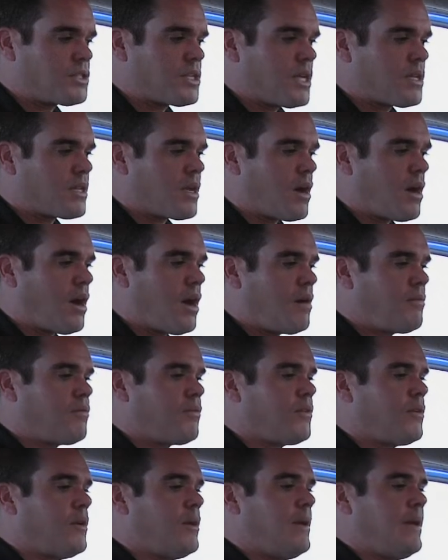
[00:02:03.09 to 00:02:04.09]
set to
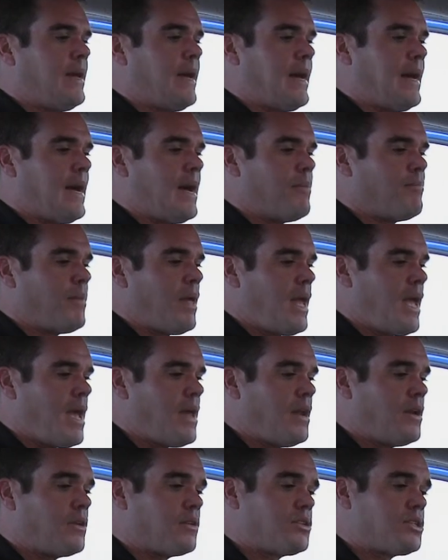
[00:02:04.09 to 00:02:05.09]
off.
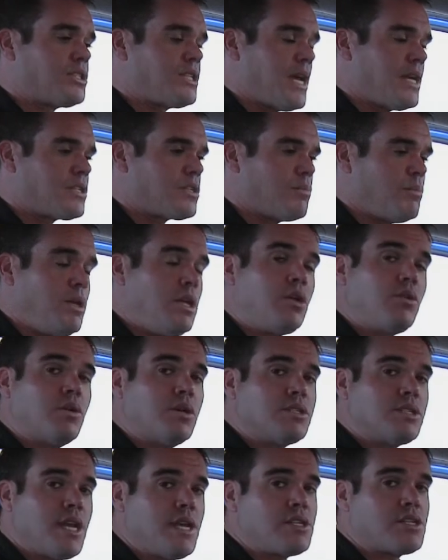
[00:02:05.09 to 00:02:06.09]
And it'll set some
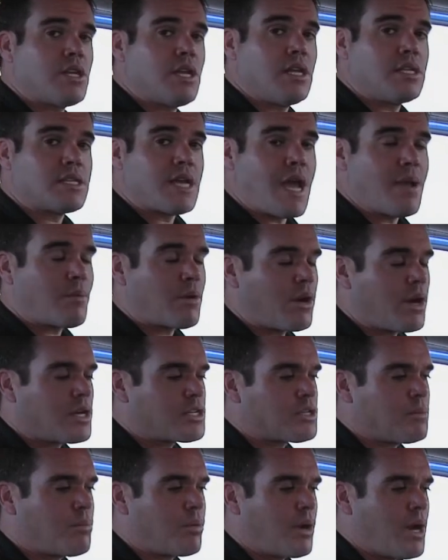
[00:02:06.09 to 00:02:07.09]
equalization and time
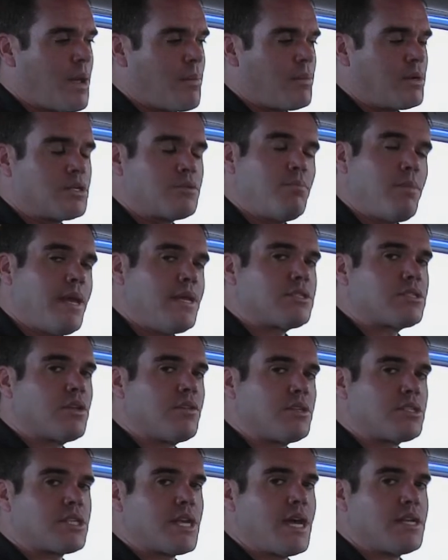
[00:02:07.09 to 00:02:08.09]
correction parameters based
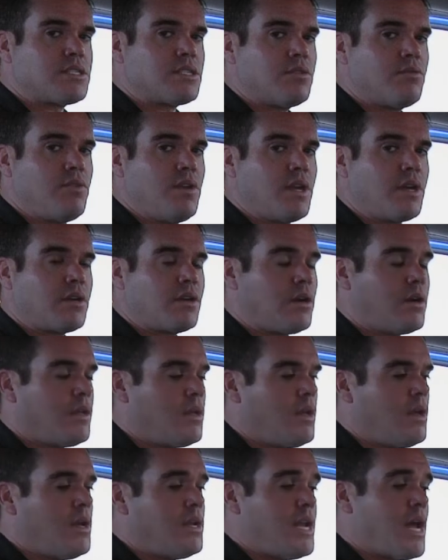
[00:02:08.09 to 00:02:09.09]
on the size of the vehicle.
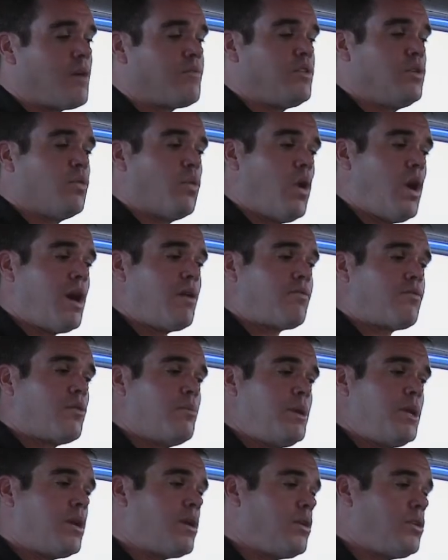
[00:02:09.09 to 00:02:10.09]
Now, if you want,
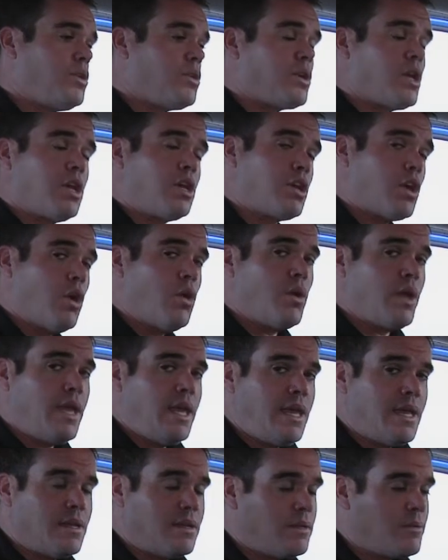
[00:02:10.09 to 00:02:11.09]
from here, you can go
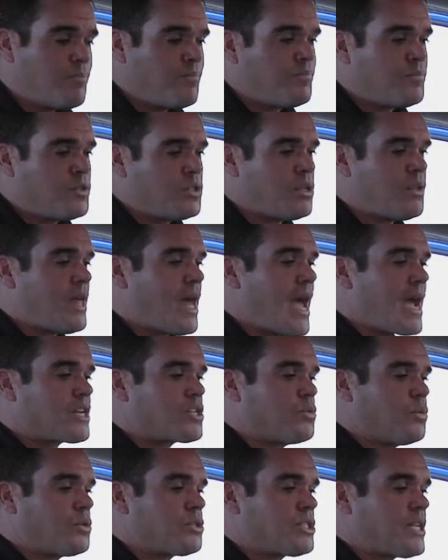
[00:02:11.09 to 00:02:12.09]
in to the
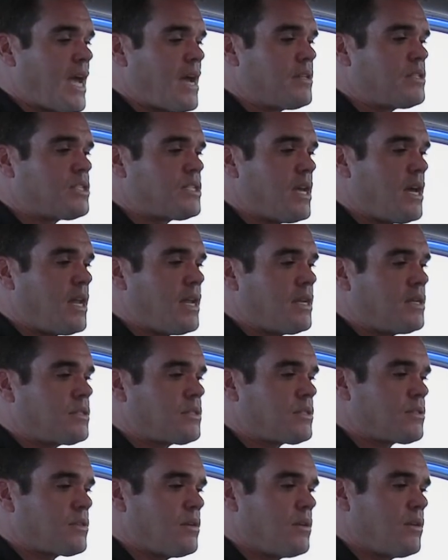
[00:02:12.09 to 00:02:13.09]
actual sound
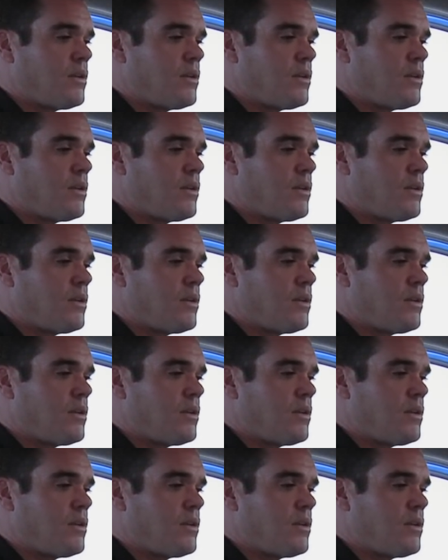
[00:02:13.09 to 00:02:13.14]
settings